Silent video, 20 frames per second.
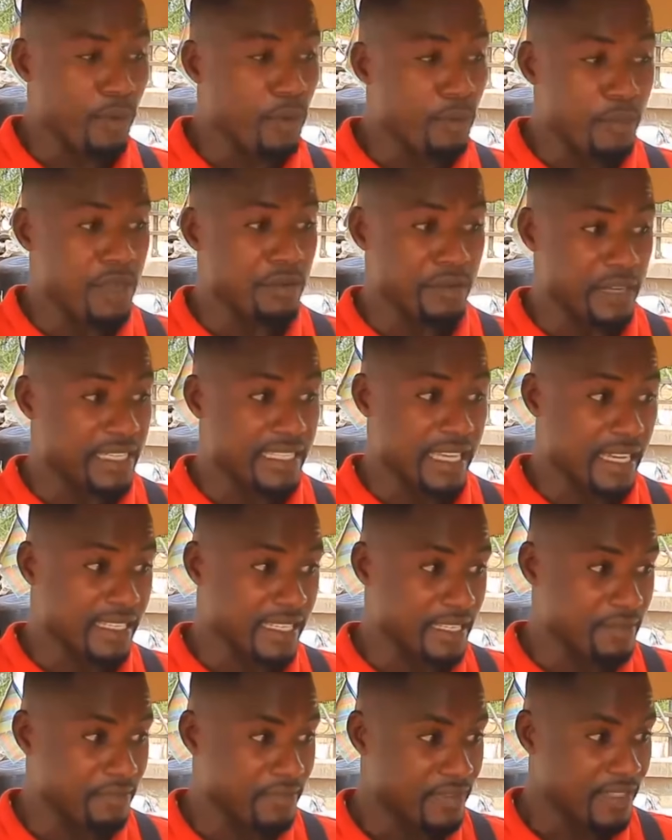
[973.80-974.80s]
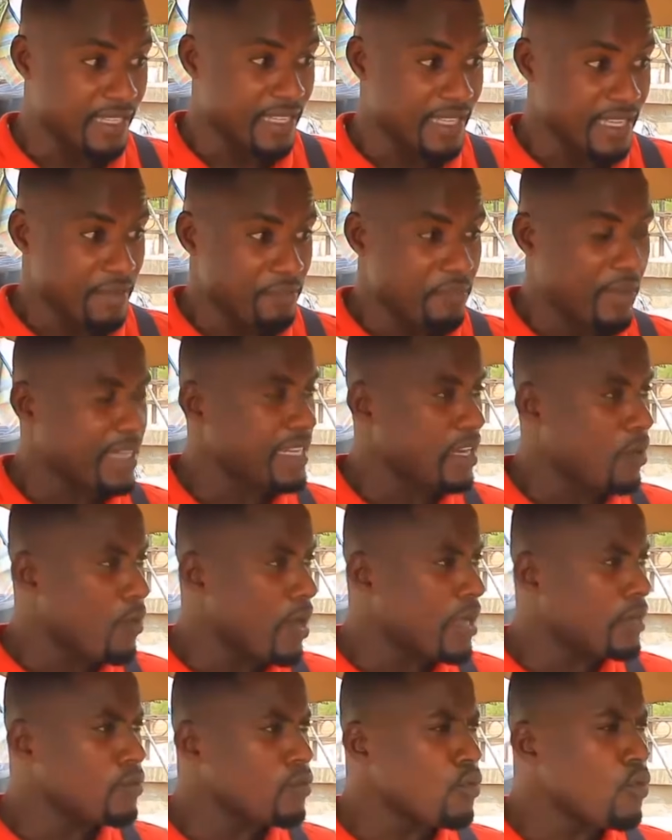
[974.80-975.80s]
may reject him. But the
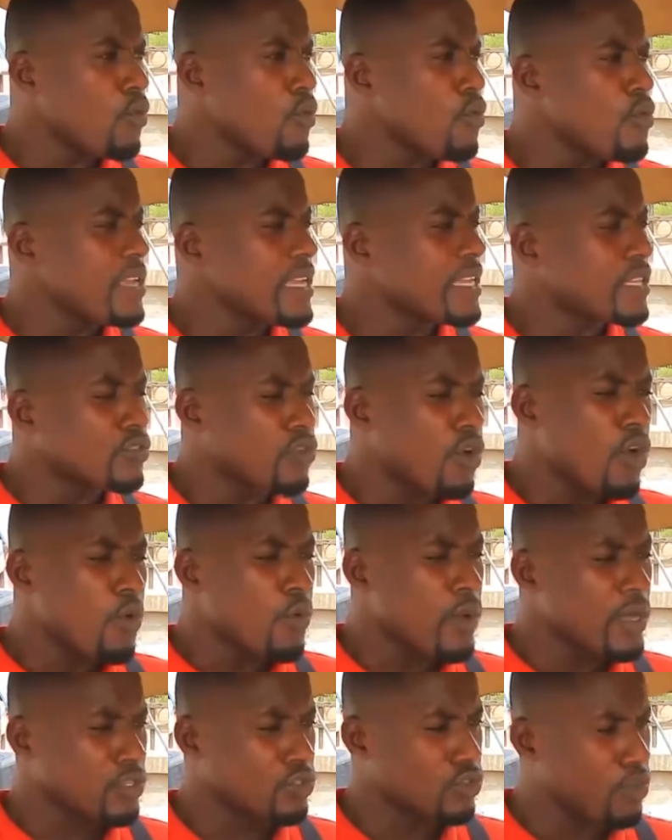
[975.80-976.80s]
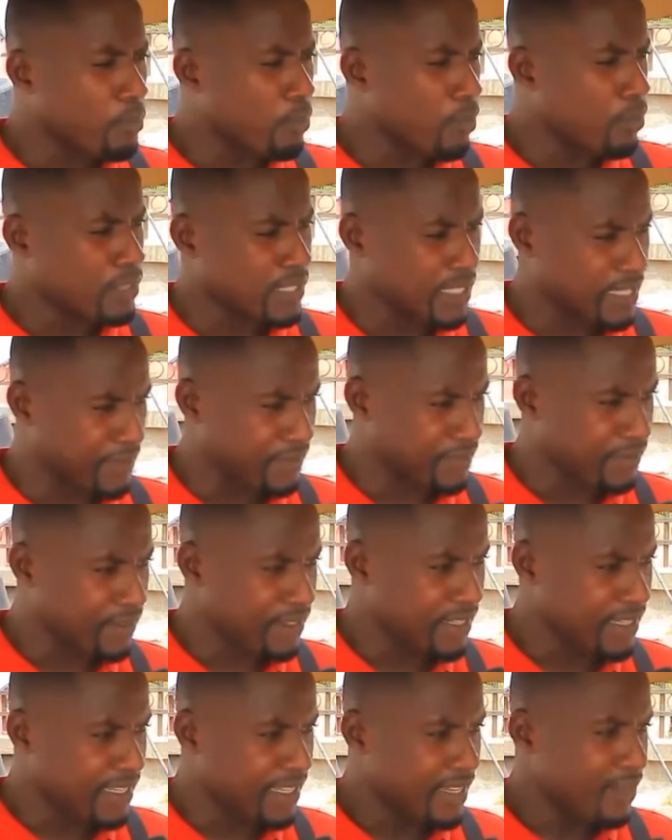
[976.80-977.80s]
one who is always supportive,
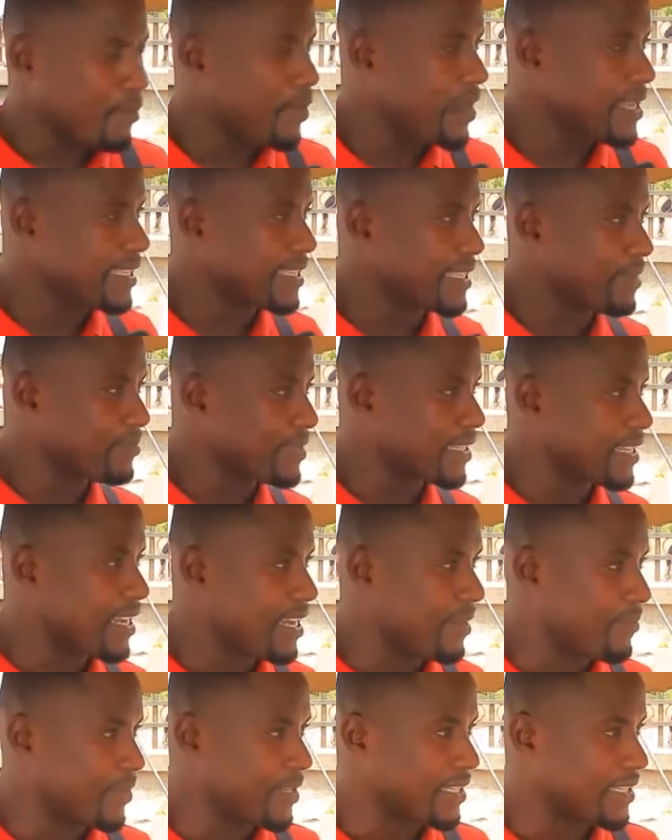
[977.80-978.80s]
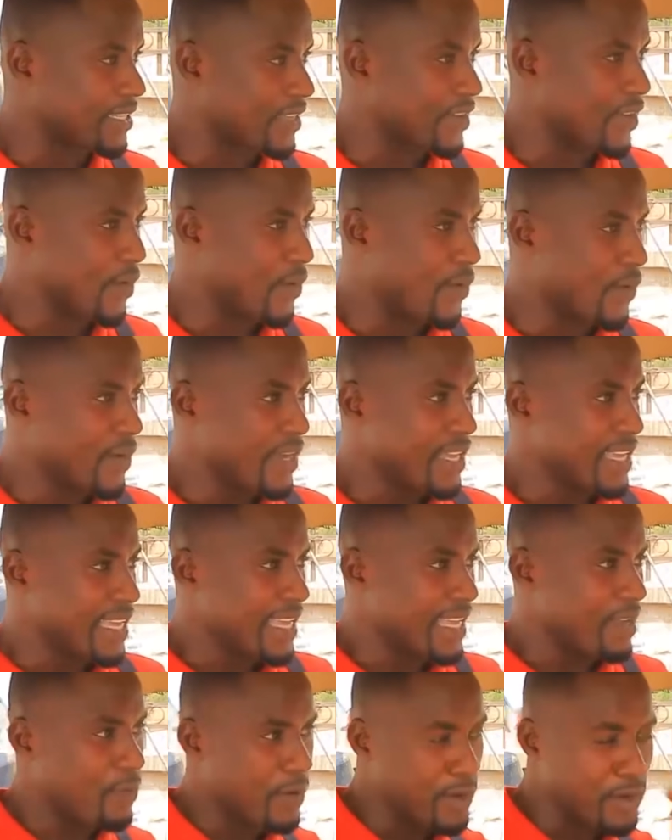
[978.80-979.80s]
when something happens, oh,
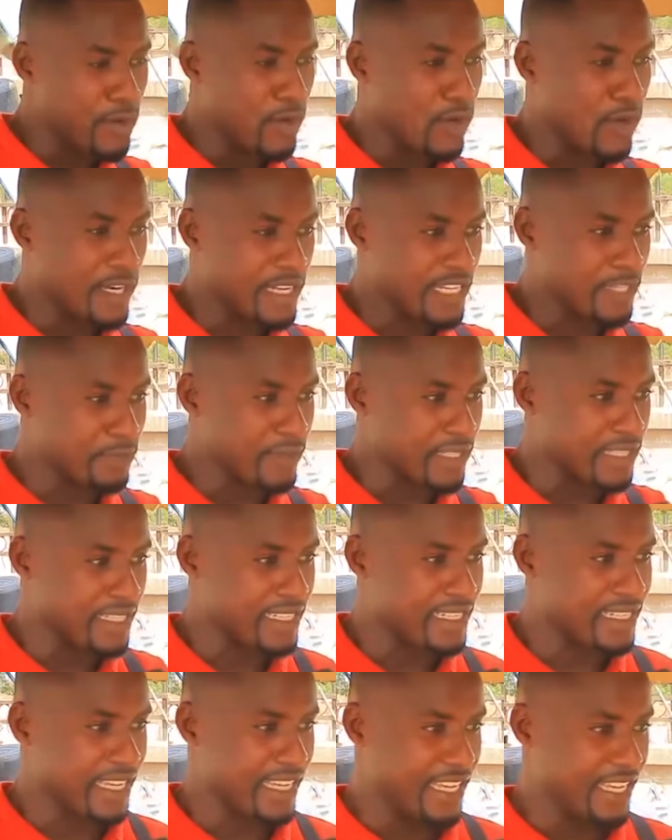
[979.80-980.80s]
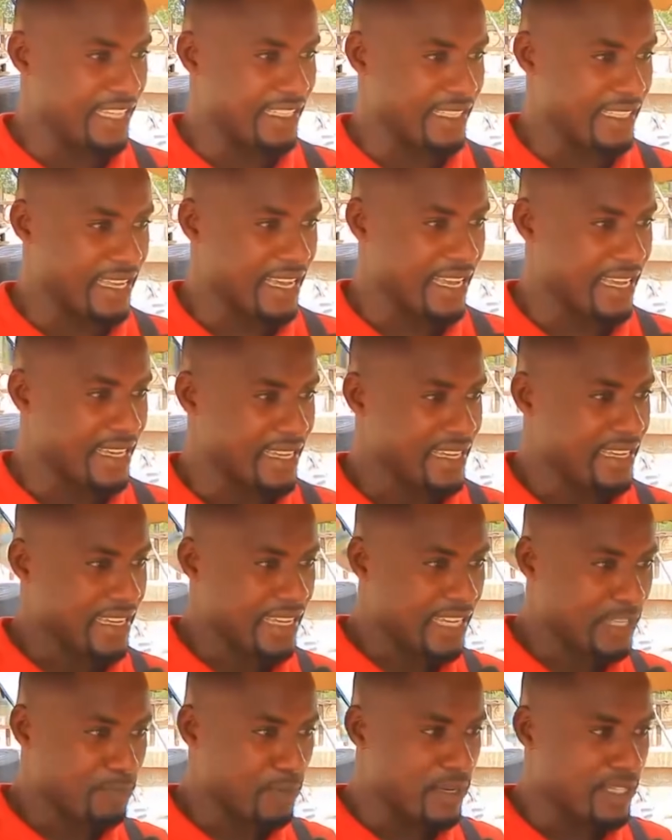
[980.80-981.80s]
when you call this person, he's there.
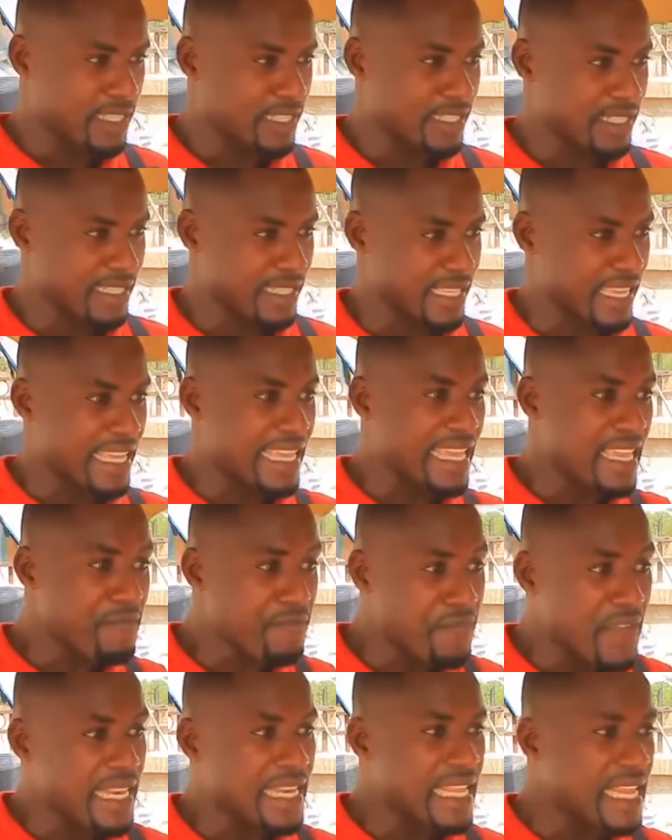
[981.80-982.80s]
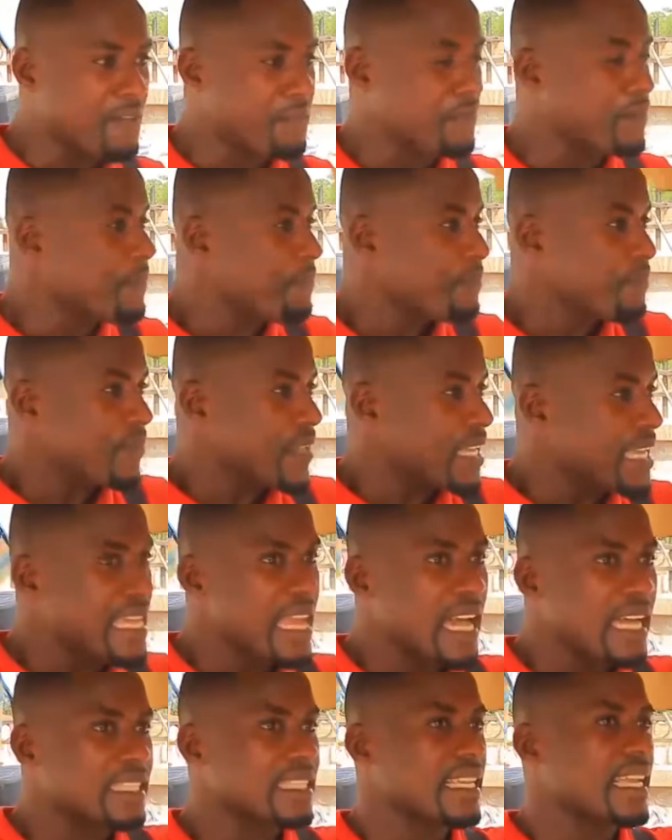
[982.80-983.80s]
His presence is there. Even if he
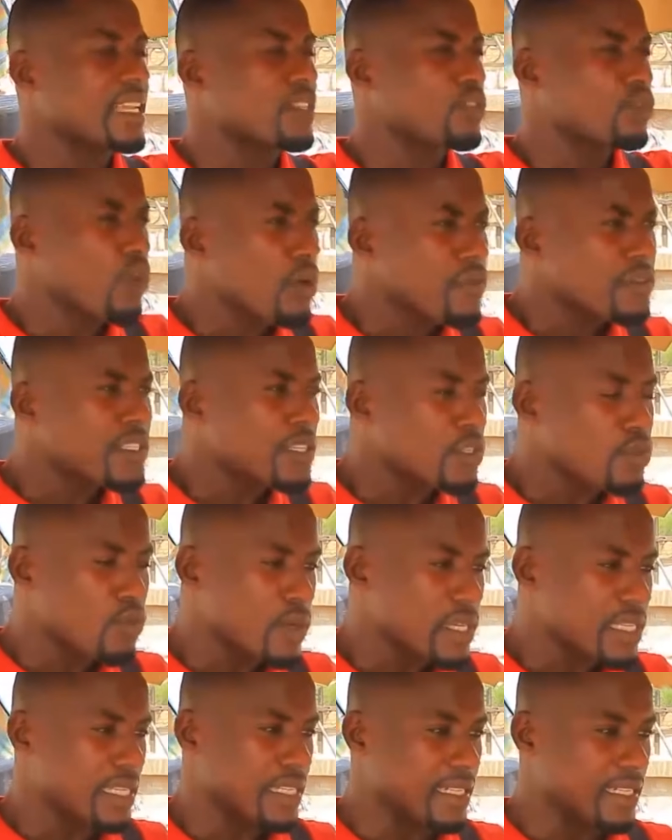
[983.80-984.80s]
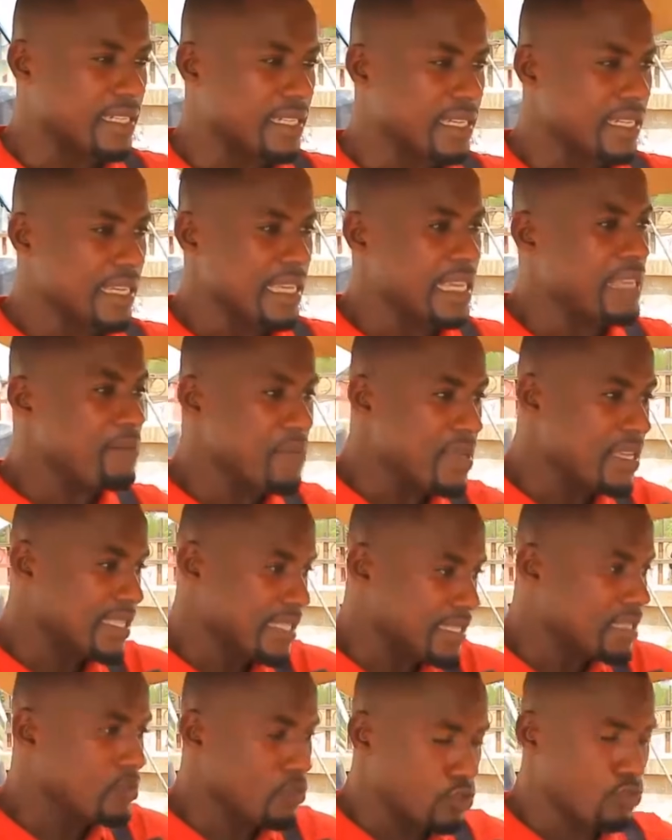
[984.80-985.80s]
has a tough situation, he may
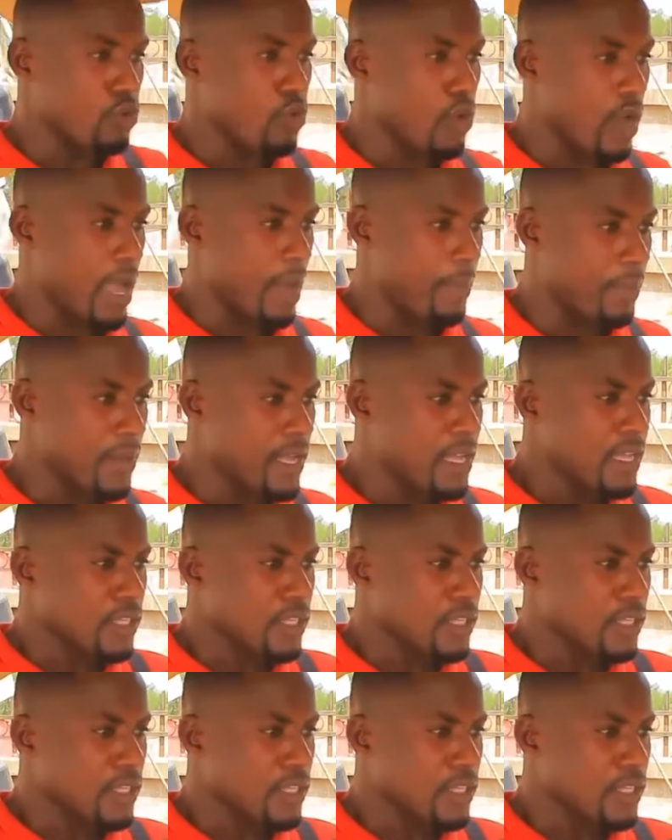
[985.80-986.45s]
still show up.